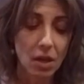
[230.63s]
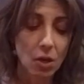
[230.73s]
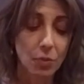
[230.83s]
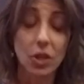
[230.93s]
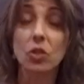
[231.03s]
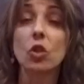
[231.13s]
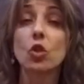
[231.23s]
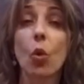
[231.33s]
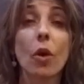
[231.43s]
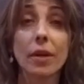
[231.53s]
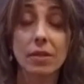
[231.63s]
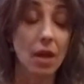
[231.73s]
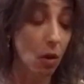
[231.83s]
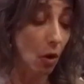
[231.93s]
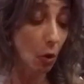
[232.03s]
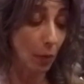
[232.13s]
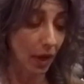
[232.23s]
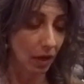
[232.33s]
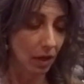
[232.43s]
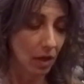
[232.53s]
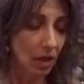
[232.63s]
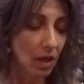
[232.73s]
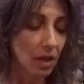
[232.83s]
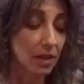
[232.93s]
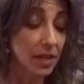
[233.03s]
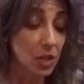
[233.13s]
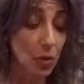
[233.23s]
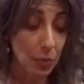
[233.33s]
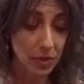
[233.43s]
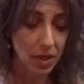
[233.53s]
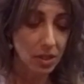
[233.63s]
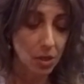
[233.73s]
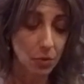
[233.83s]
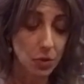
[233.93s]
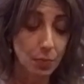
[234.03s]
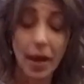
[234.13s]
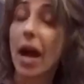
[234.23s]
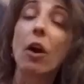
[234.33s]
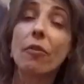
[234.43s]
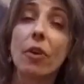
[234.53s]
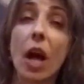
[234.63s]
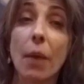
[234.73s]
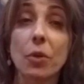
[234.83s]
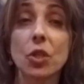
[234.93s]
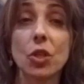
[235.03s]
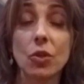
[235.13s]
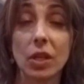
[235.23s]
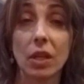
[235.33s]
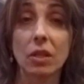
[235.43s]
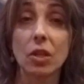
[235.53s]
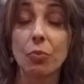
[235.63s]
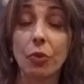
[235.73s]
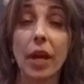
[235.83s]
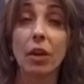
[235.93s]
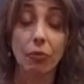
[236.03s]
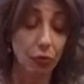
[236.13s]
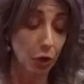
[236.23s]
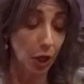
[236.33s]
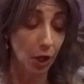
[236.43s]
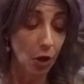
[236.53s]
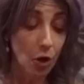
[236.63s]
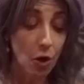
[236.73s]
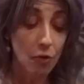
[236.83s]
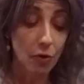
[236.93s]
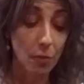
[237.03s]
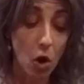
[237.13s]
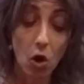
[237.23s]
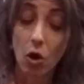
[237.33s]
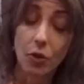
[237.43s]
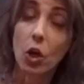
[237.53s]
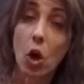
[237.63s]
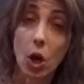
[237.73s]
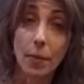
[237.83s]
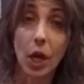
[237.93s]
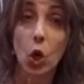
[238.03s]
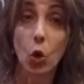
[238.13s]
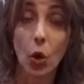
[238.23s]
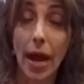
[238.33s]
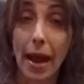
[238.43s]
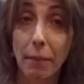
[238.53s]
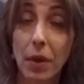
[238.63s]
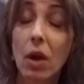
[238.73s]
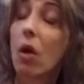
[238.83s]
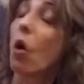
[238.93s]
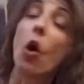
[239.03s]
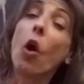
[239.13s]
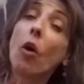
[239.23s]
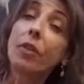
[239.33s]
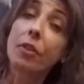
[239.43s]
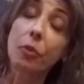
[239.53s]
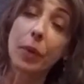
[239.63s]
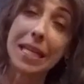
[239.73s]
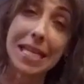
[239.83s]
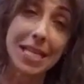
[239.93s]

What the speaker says: because the door is now open. This represents the most powerful opportunity to break free from all the karmic crap, all the 3D